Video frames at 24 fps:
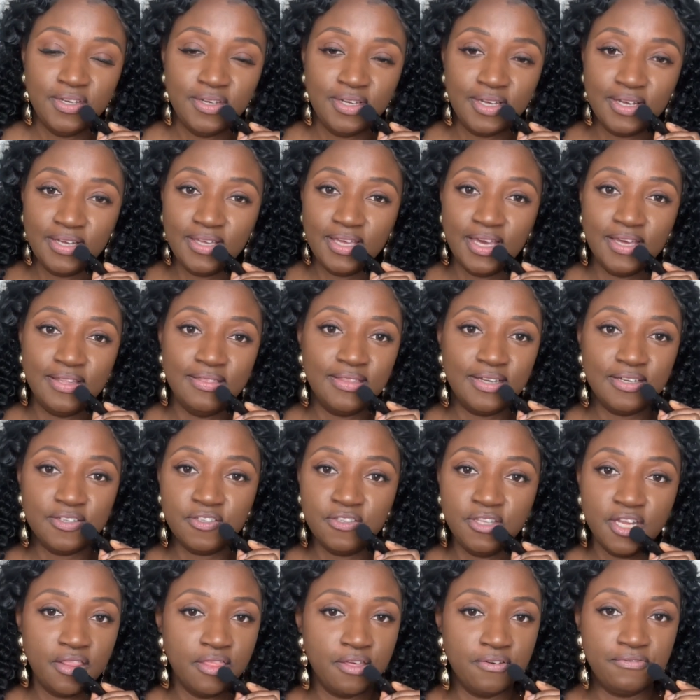Again, that's
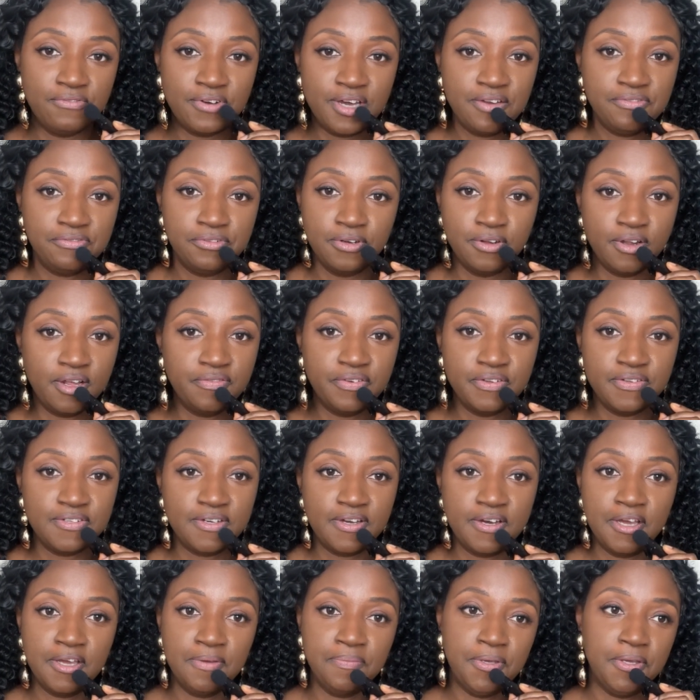another fight for another
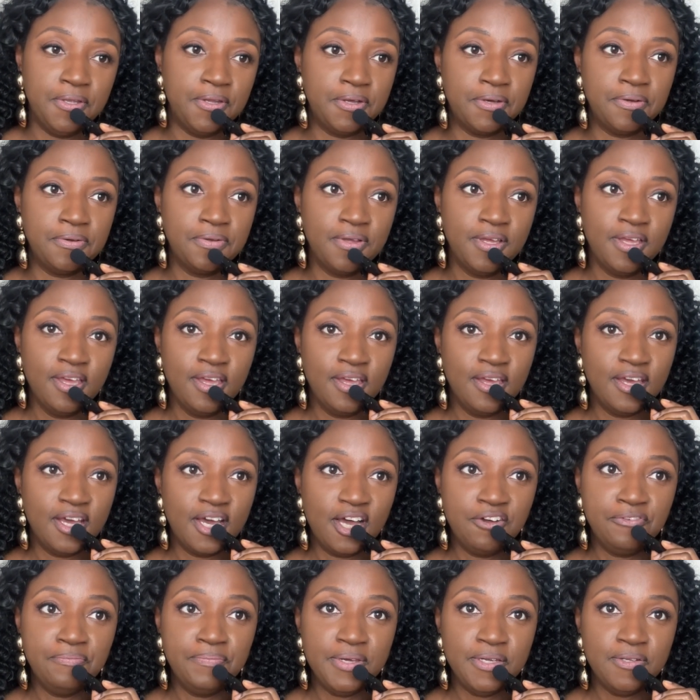time.
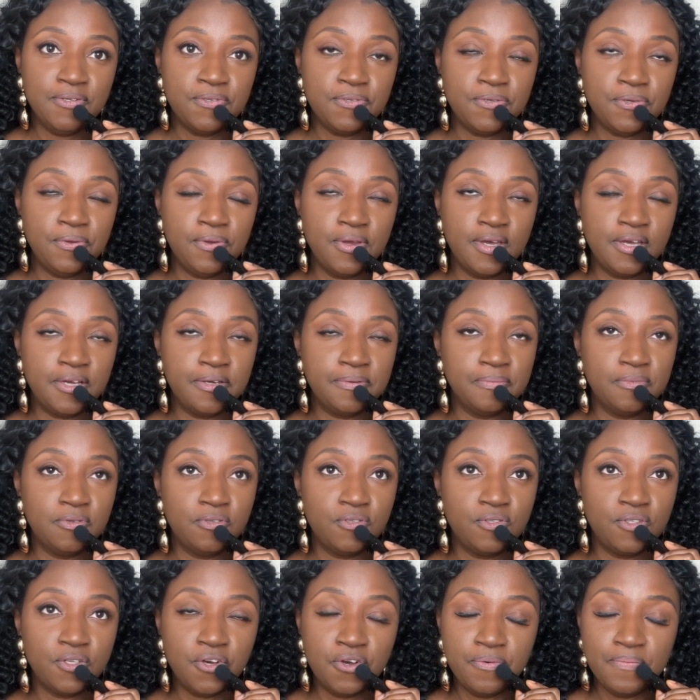I've been to
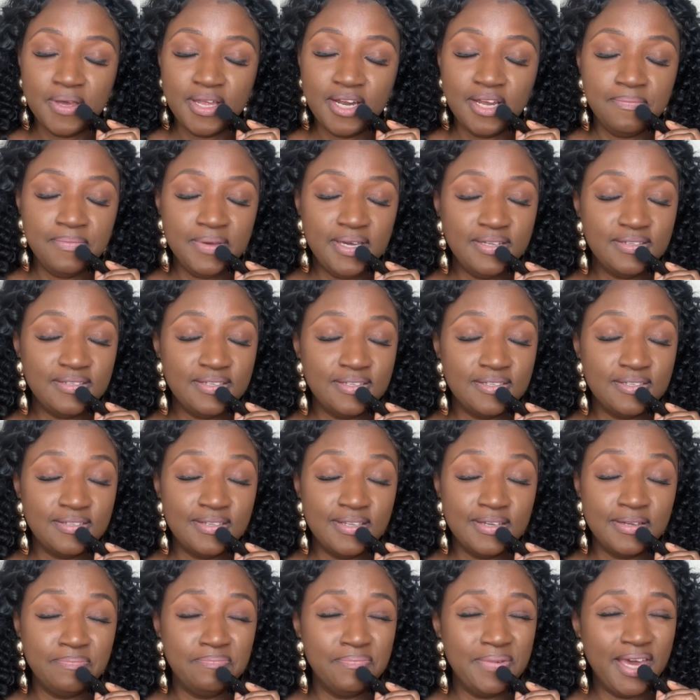so many meetings.
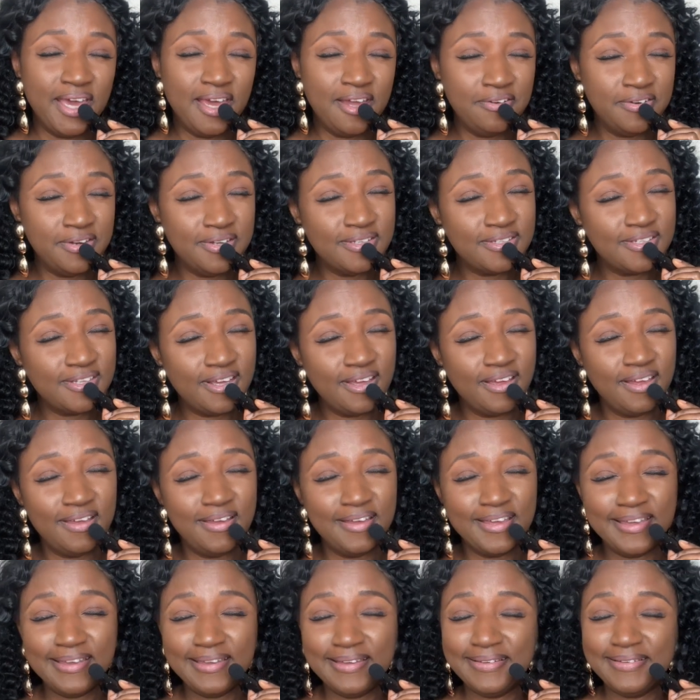The parents,
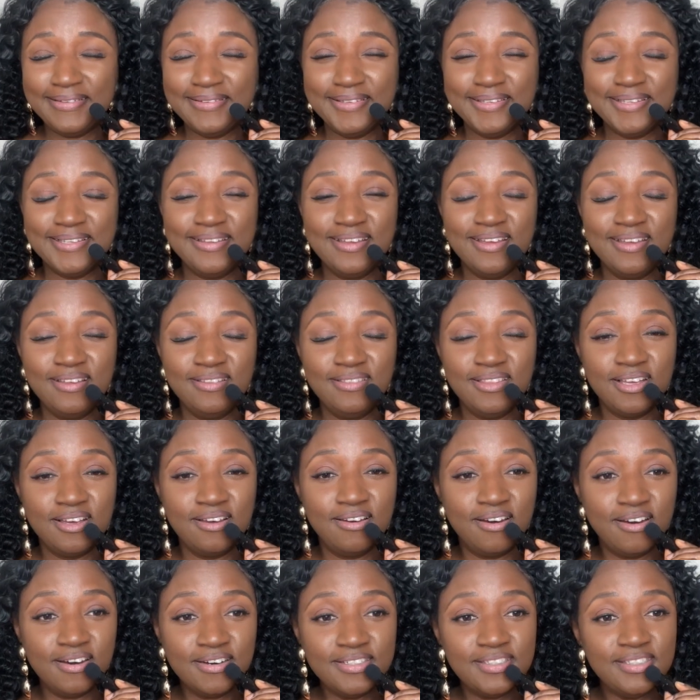the
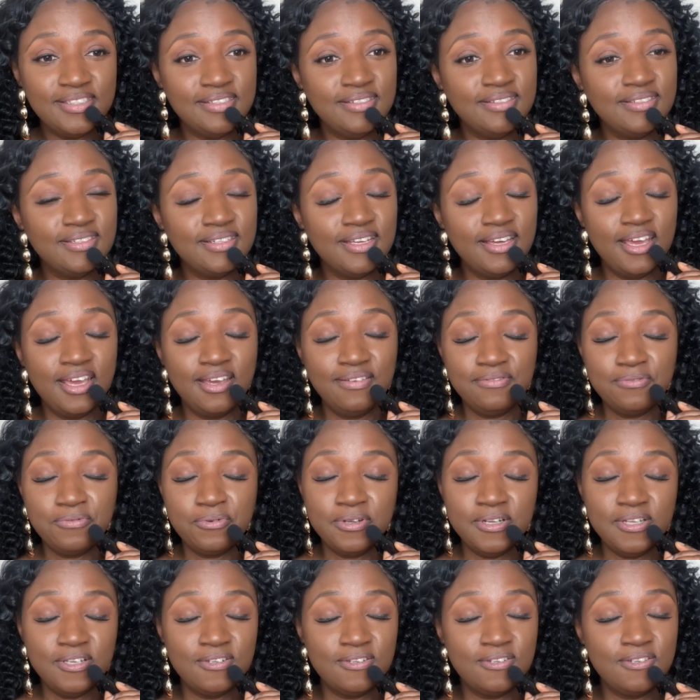guardians,
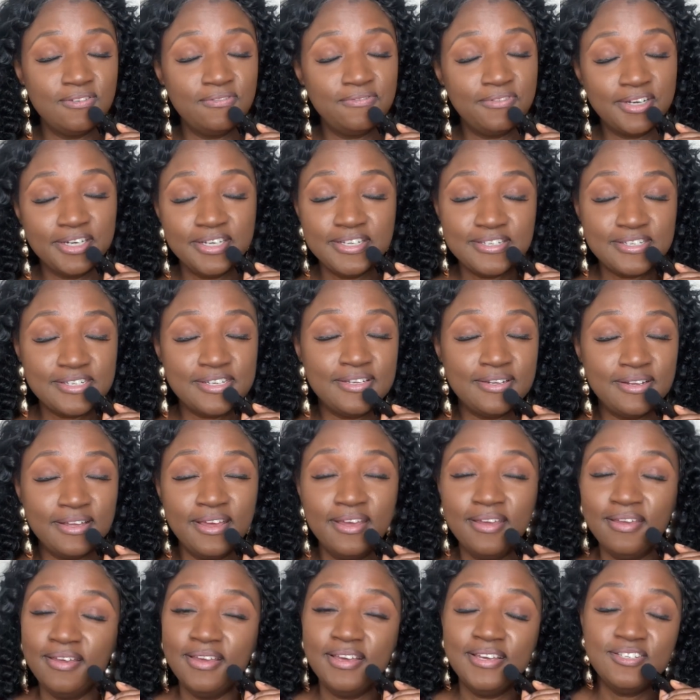everyone is just fighting.
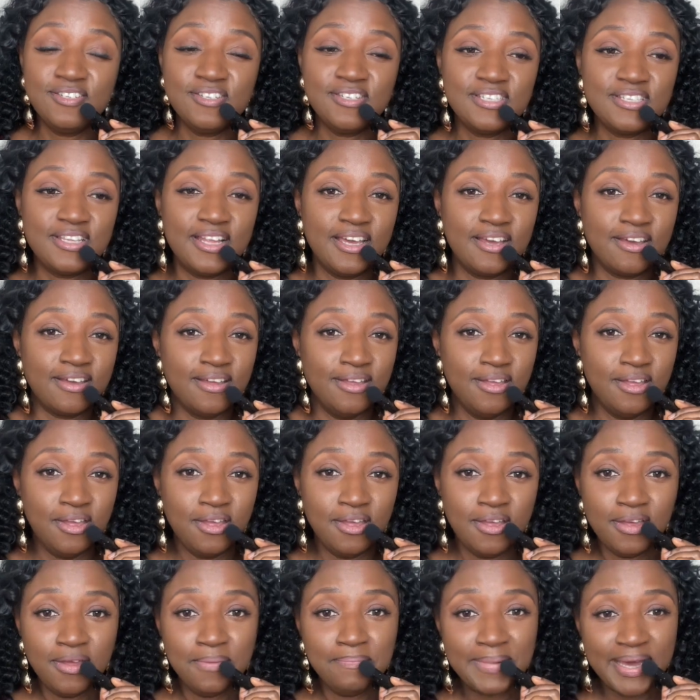It's just like
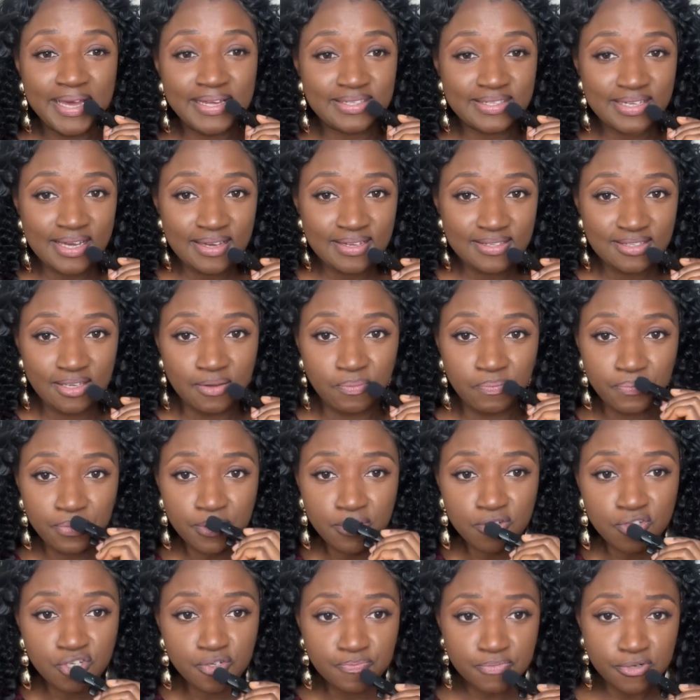Mike Tyson,
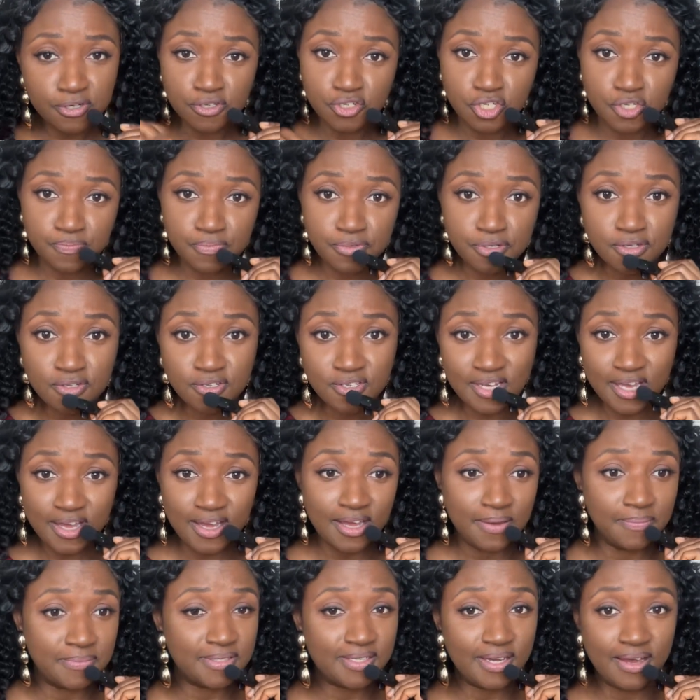punch, punch, punch. I
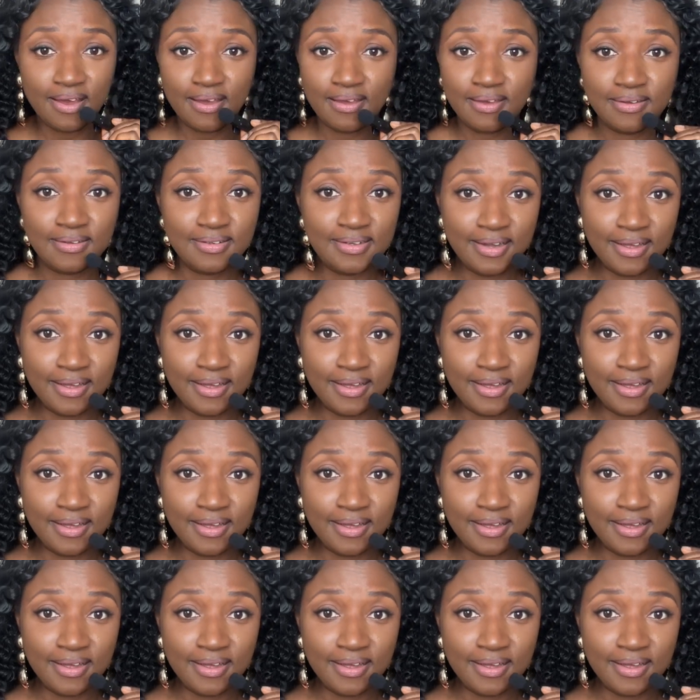am tired.